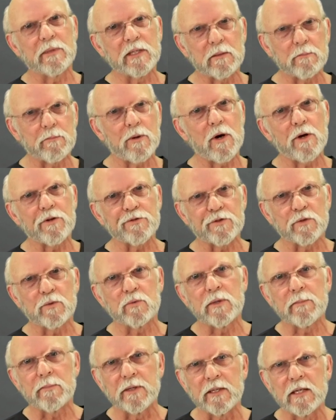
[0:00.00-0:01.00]
menopausal
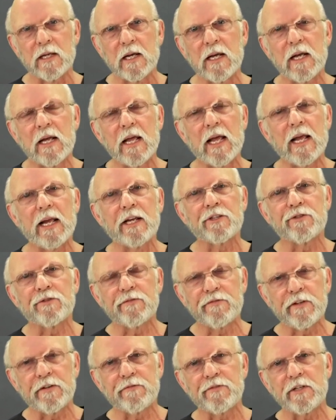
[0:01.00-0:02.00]
women aged
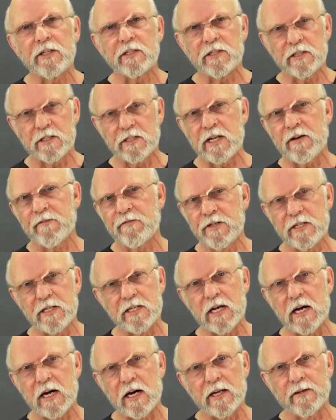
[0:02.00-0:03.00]
50 to
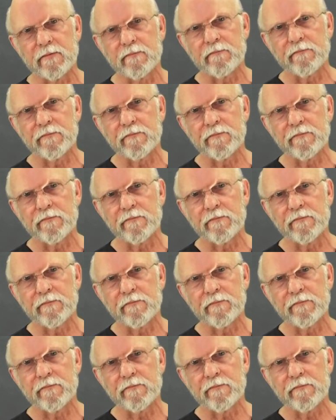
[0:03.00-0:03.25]
79.